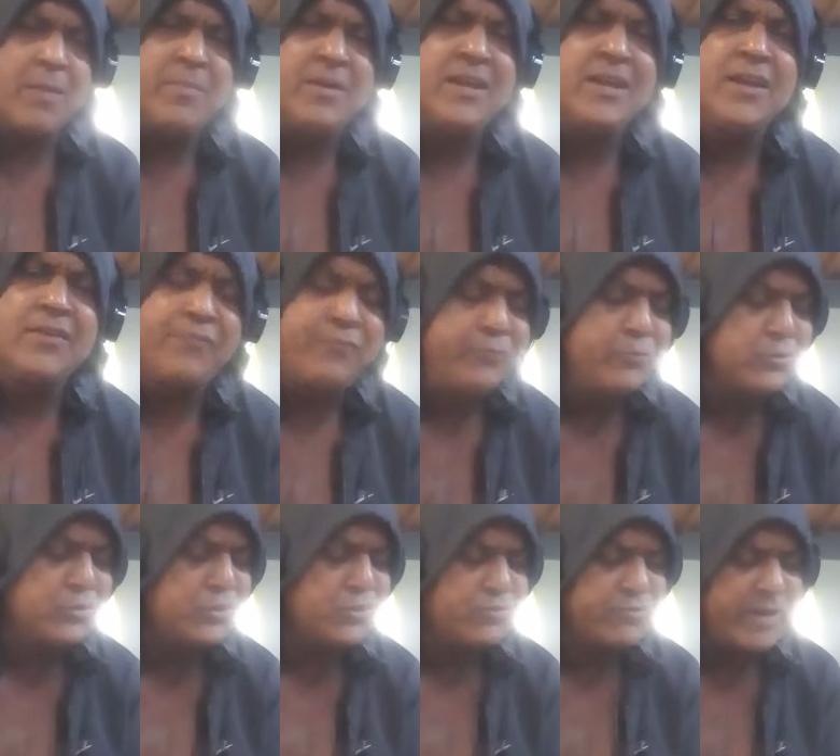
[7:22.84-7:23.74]
what I mean? If you
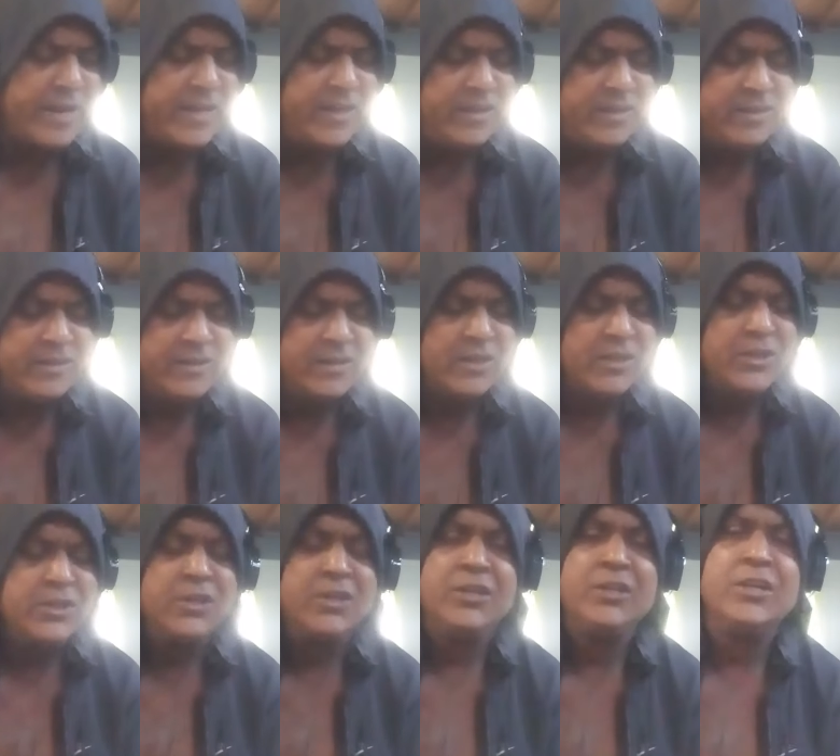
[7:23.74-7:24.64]
strike,
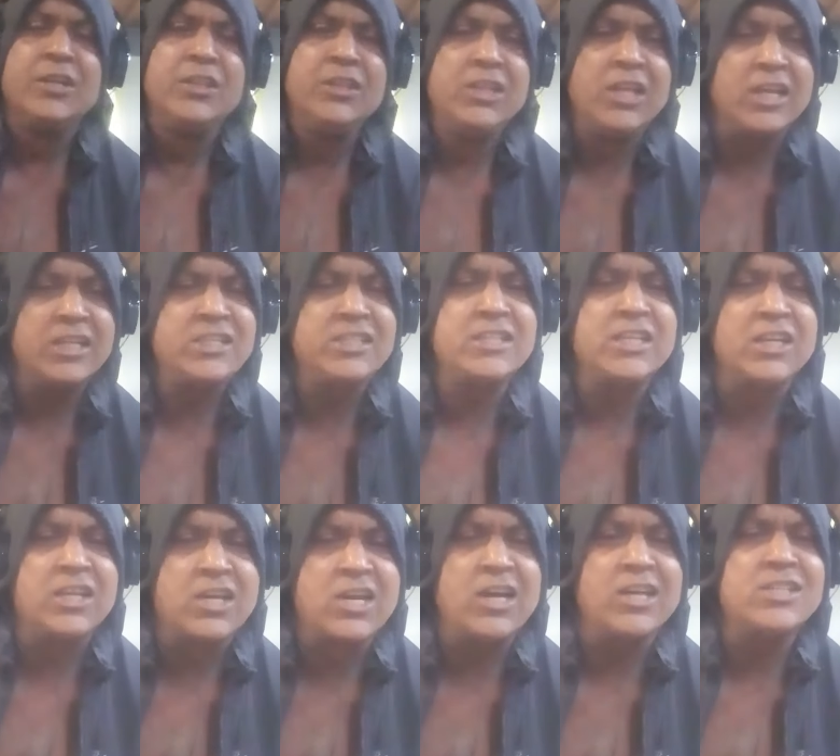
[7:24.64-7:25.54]
your nuts
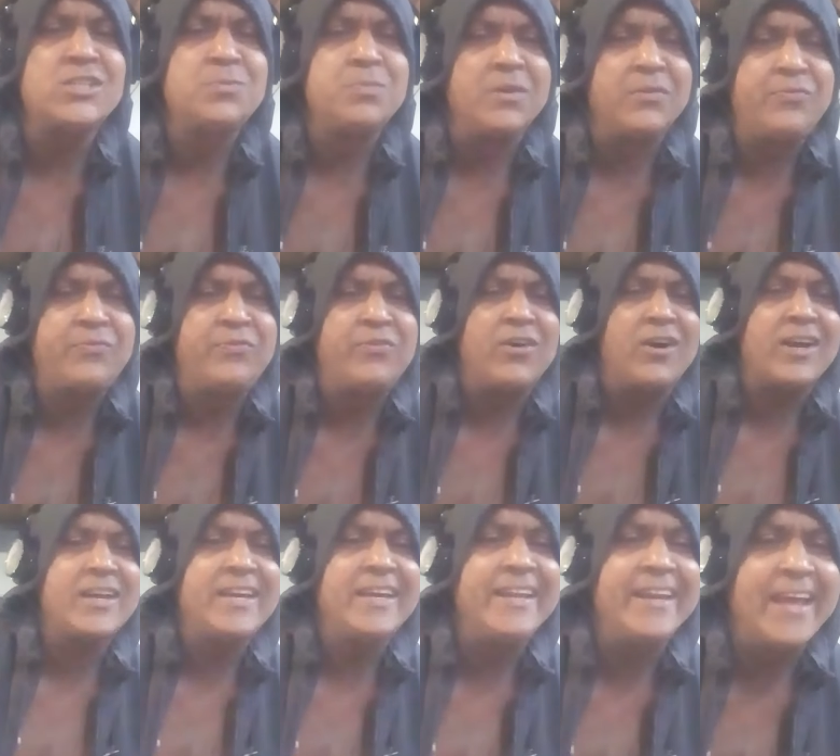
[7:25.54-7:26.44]
and guts will
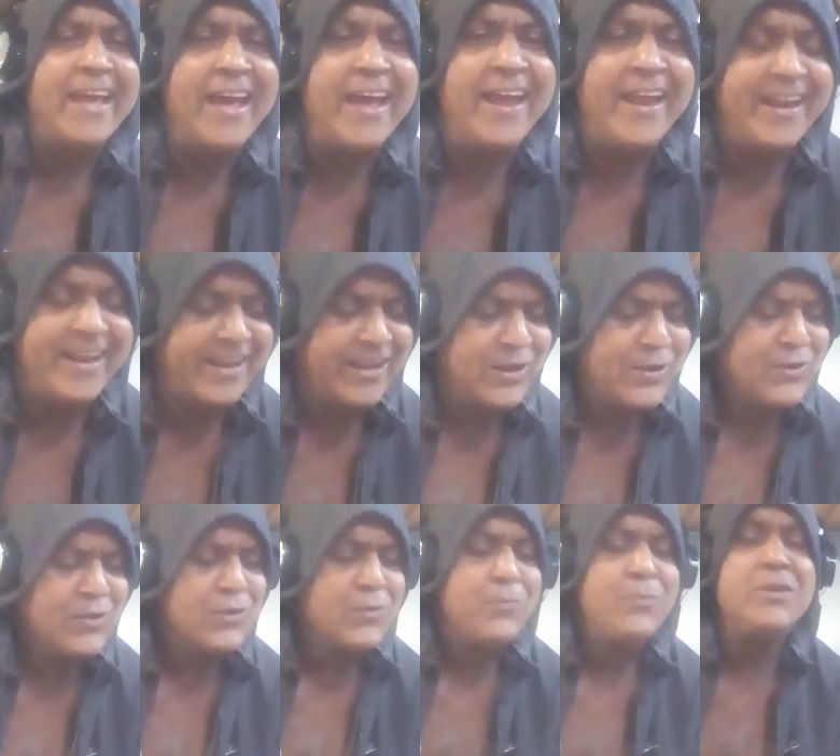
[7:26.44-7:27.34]
fucking hang.
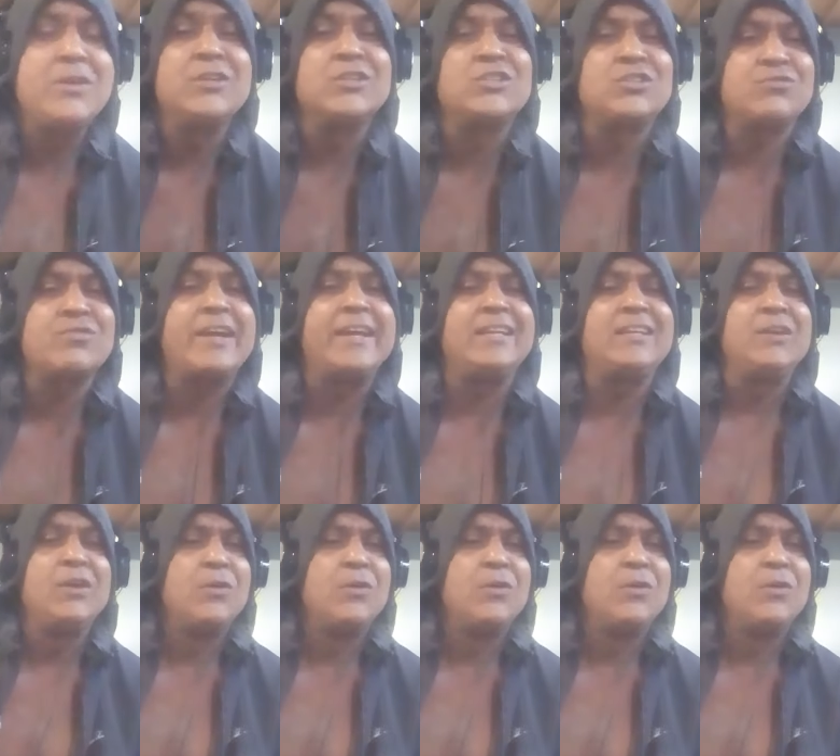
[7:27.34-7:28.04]
We can strike,